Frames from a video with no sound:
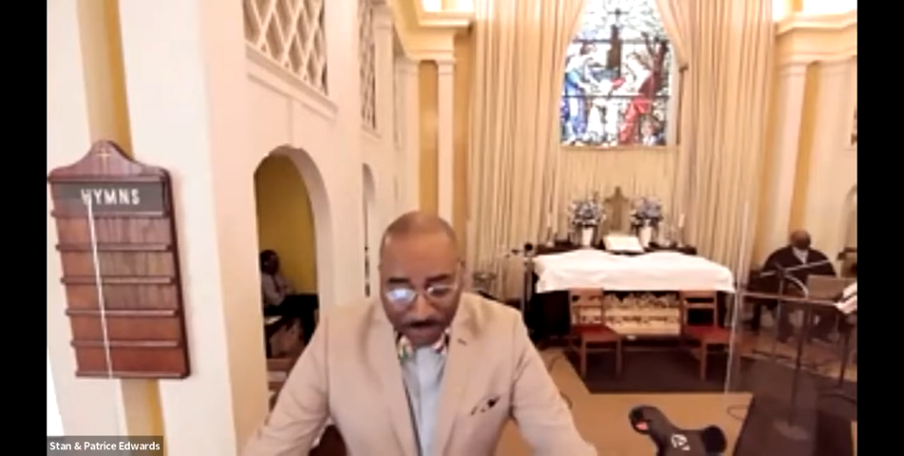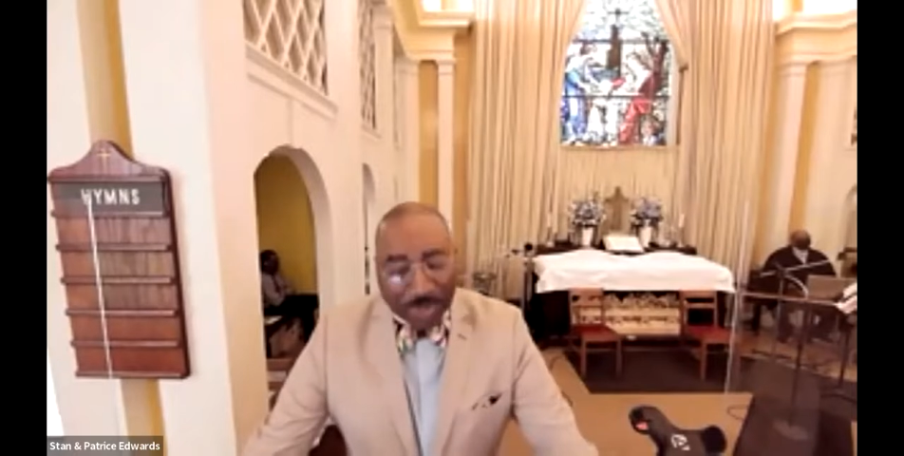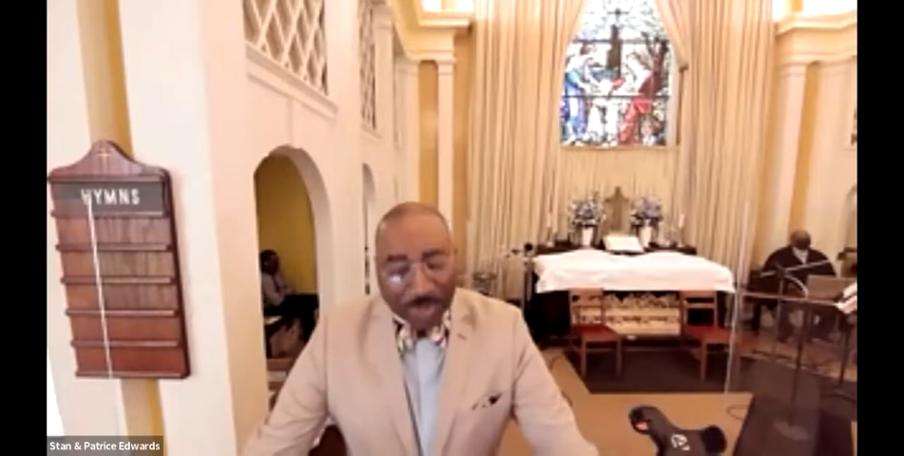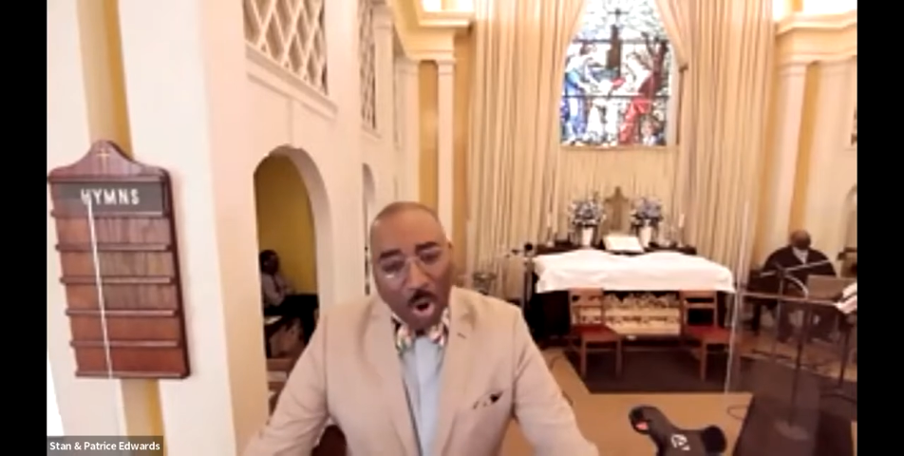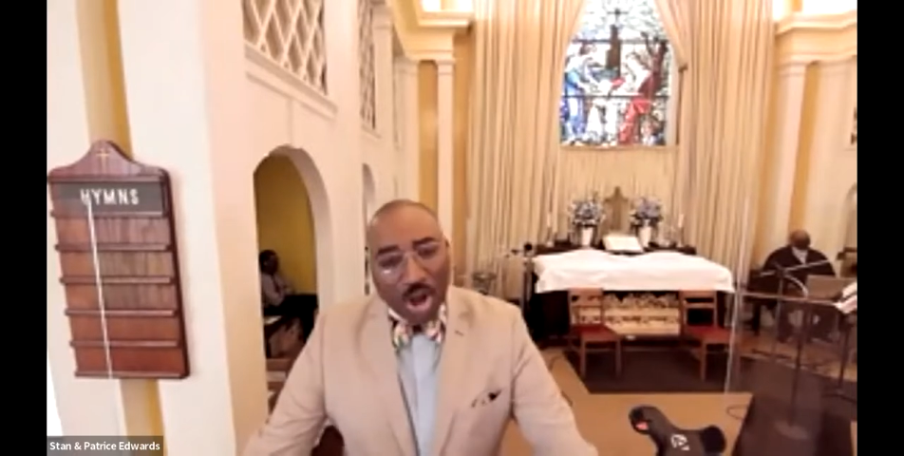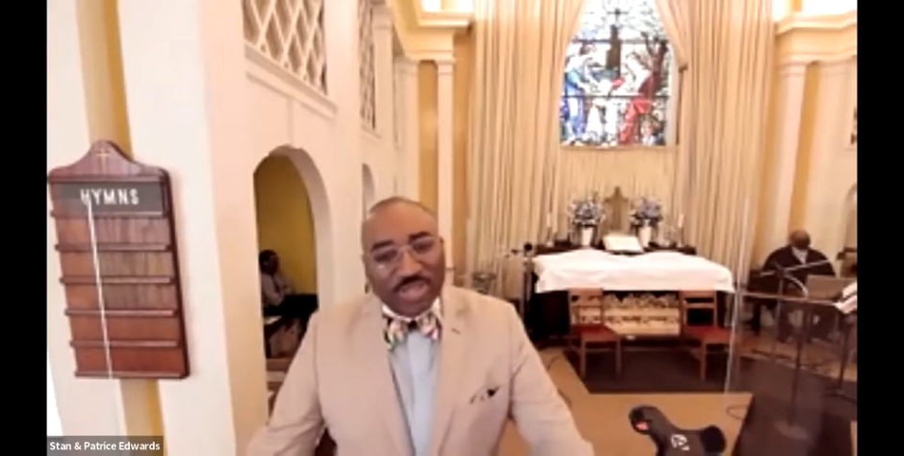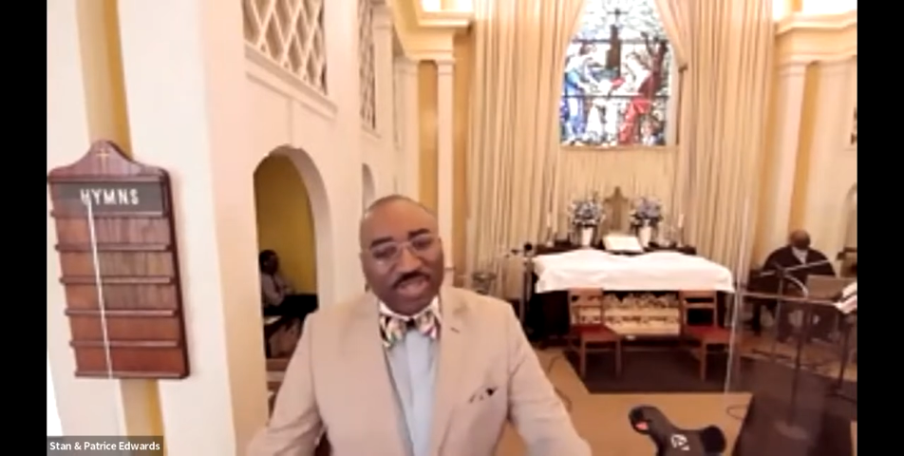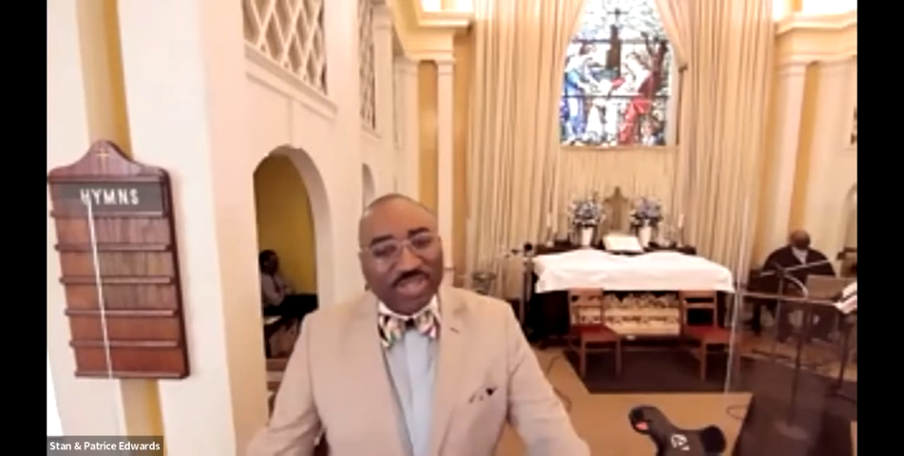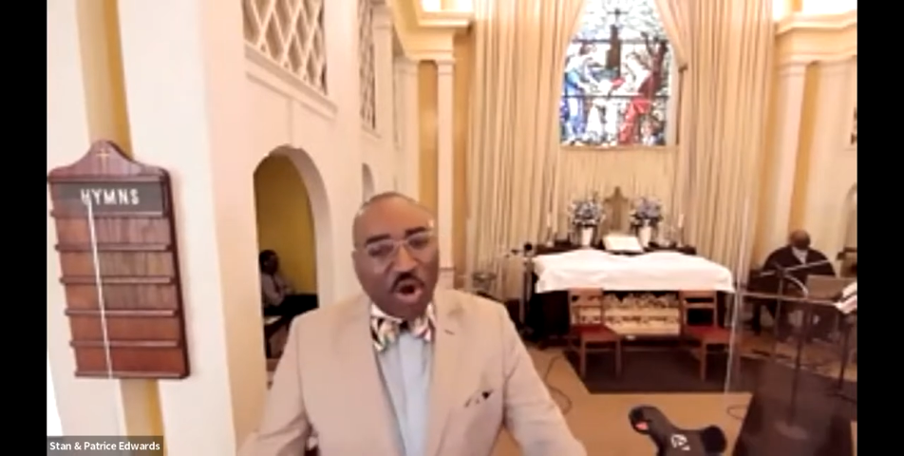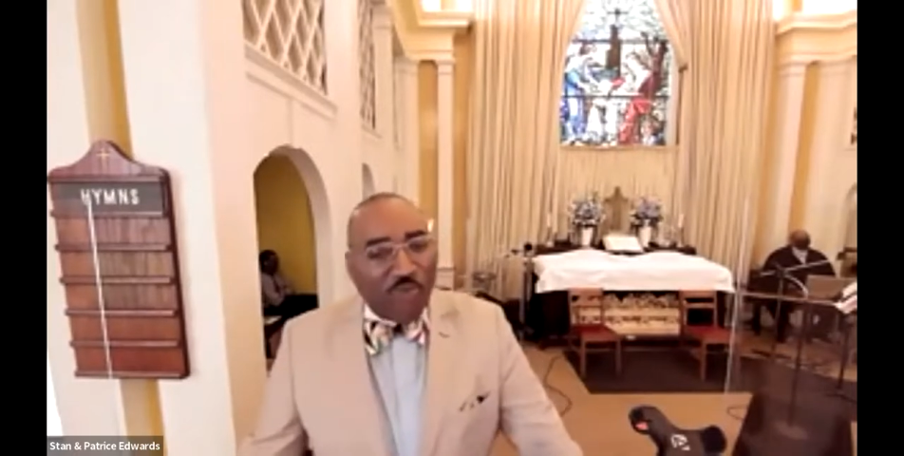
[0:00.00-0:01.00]
the more the
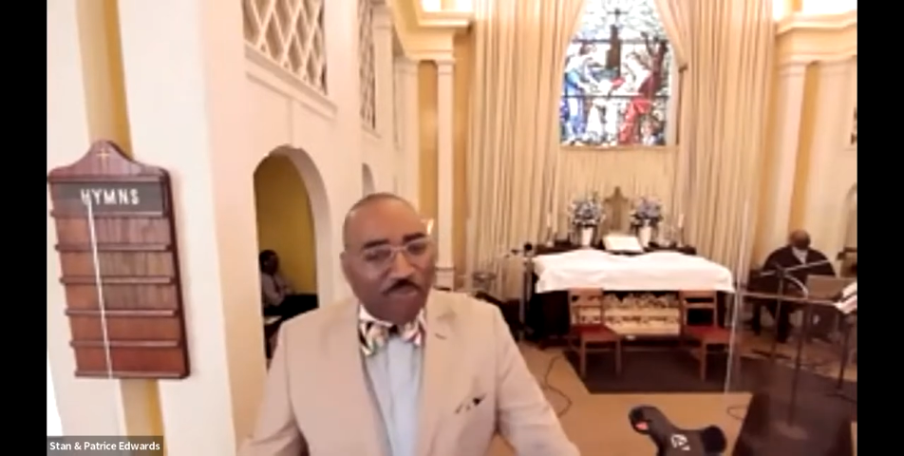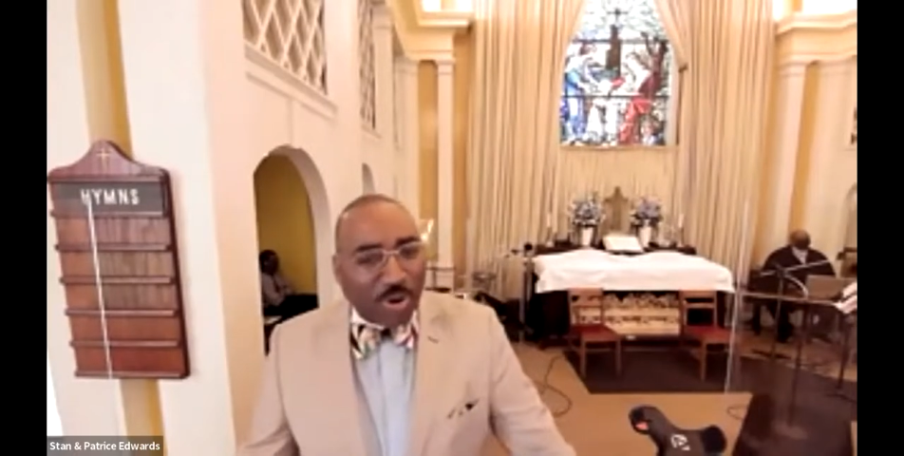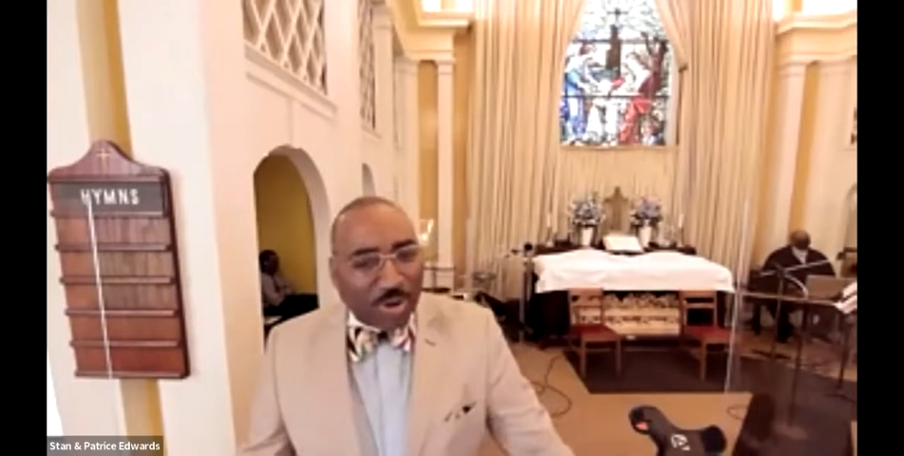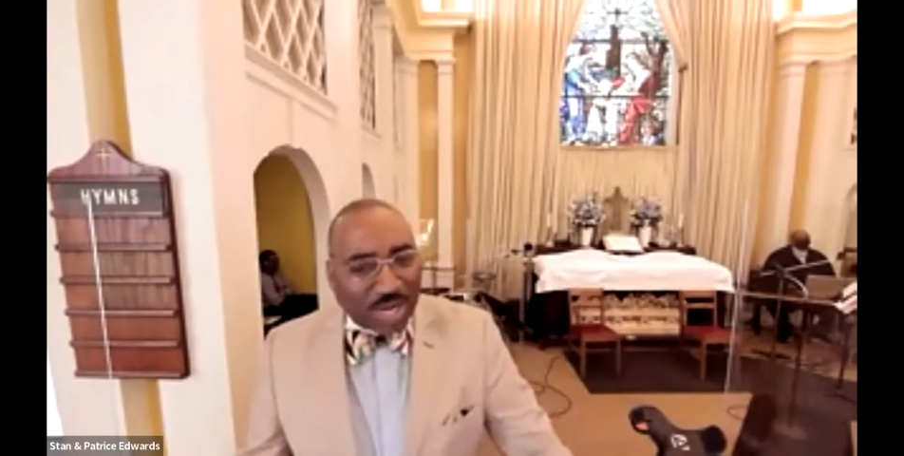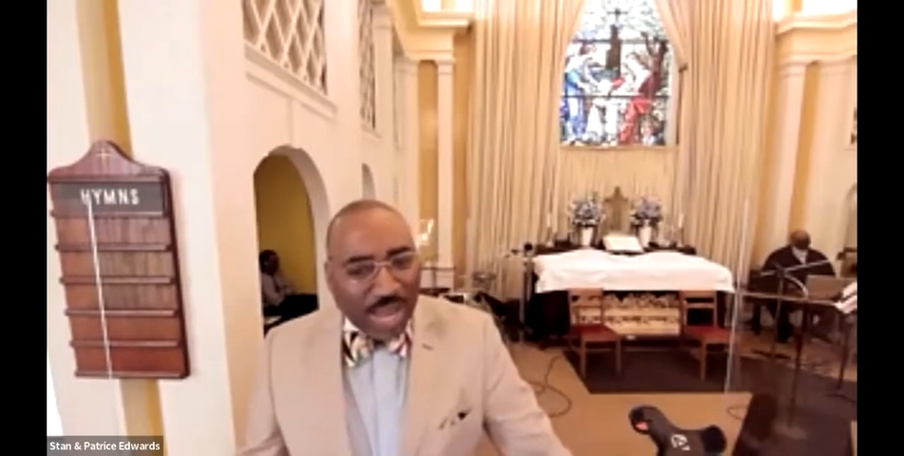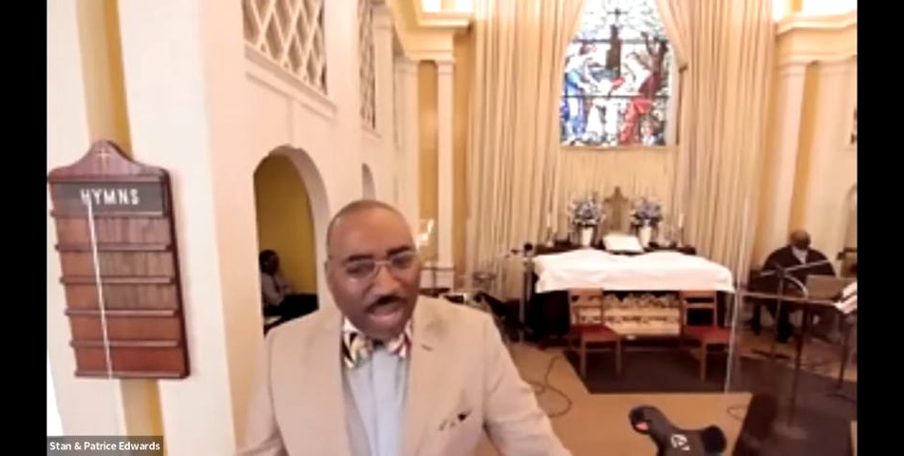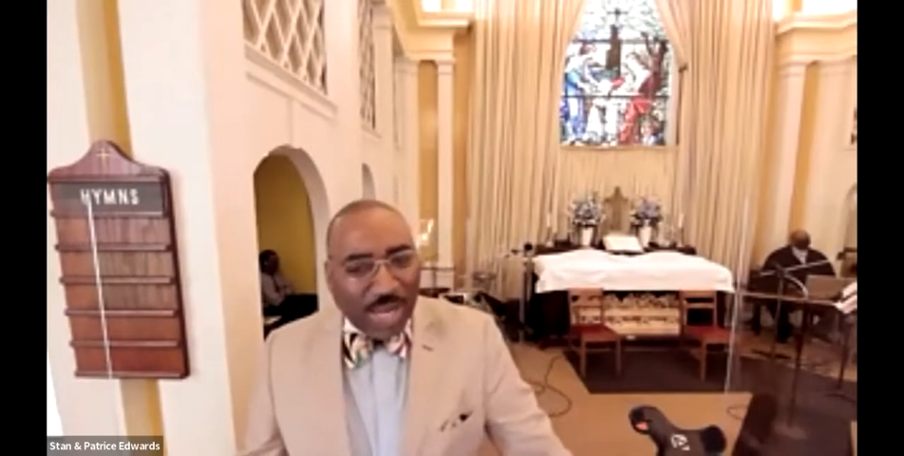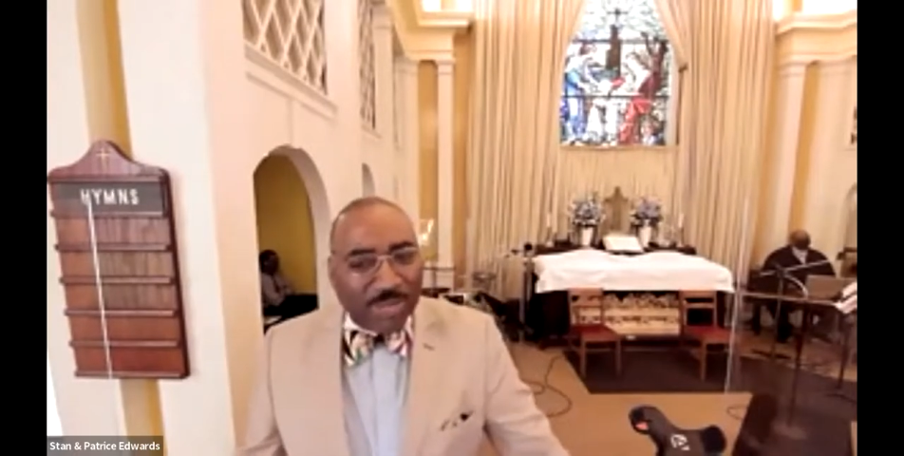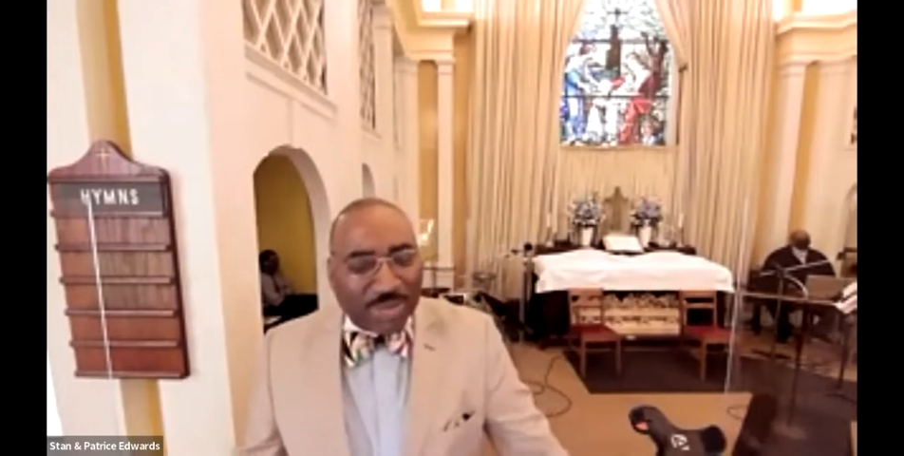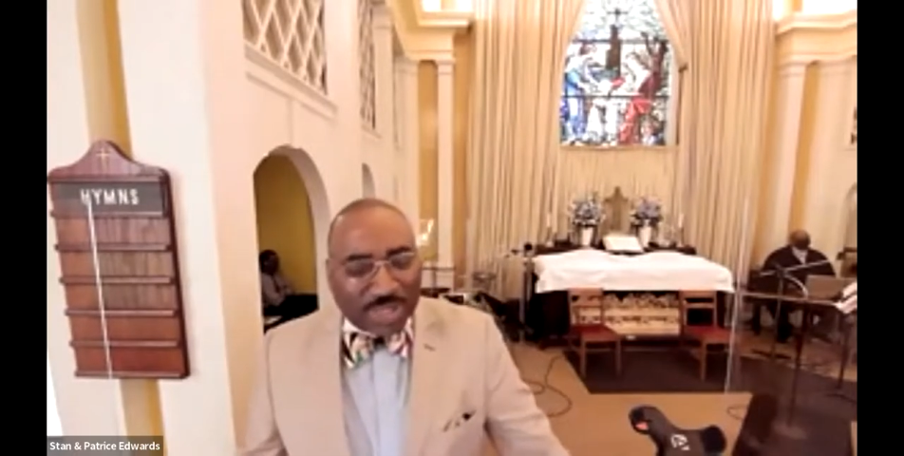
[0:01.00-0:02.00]

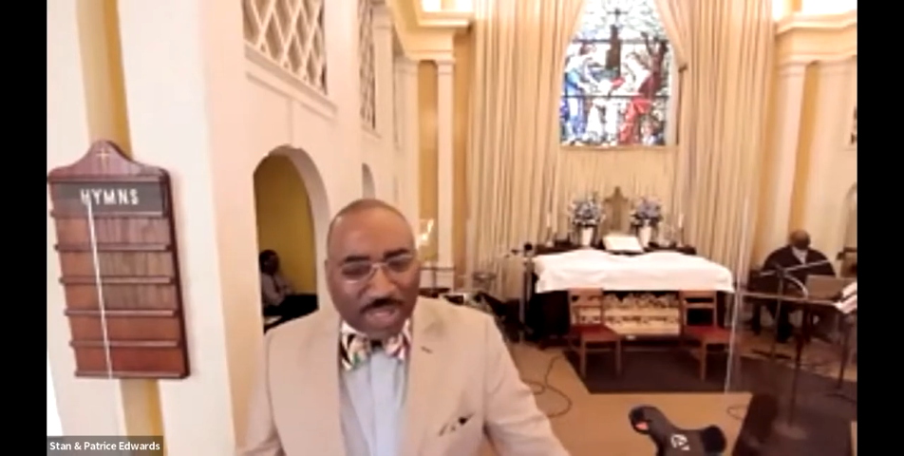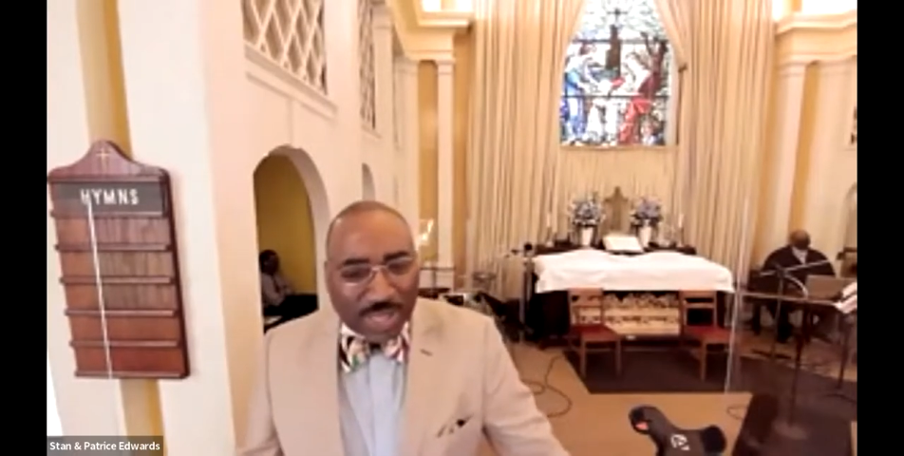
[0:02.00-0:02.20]
self-proclaimed